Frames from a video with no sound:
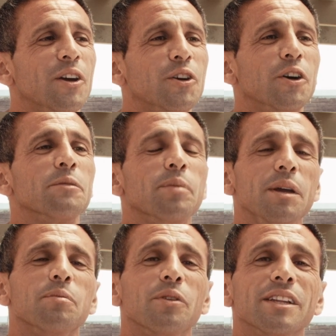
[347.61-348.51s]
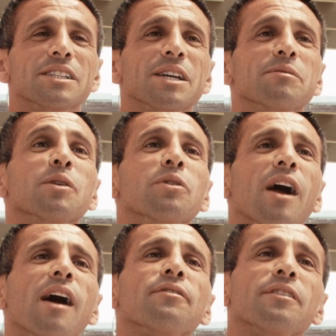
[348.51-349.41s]
good people in the gym that would
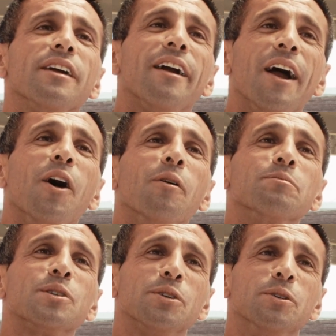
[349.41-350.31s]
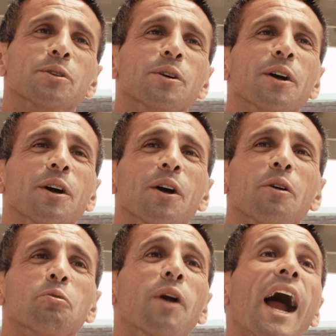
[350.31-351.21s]
offer their help to
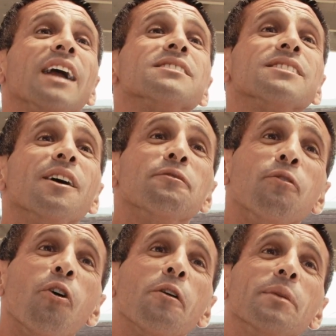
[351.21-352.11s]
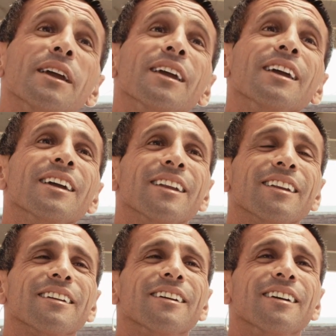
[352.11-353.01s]
rack stuff for me,
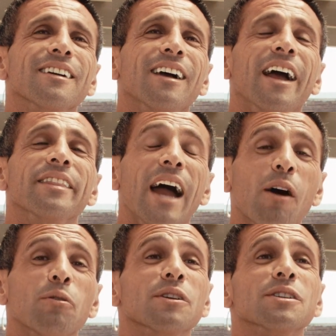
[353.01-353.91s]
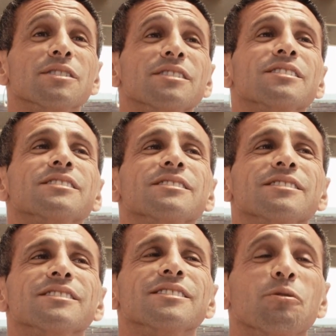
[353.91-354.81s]
and that was
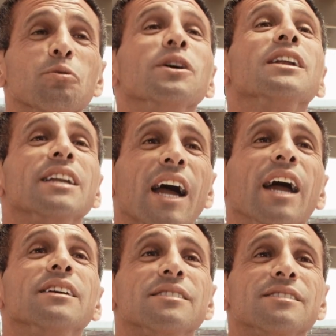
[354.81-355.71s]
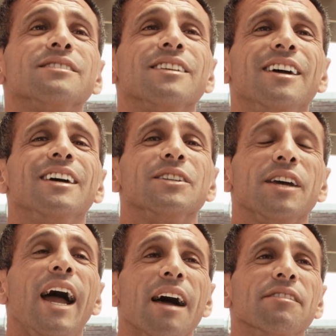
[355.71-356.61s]
really nice
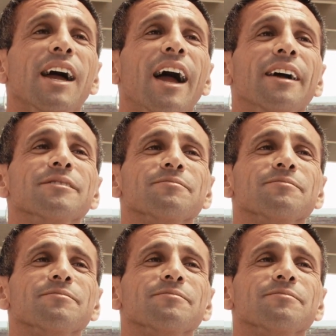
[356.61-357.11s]
to have that.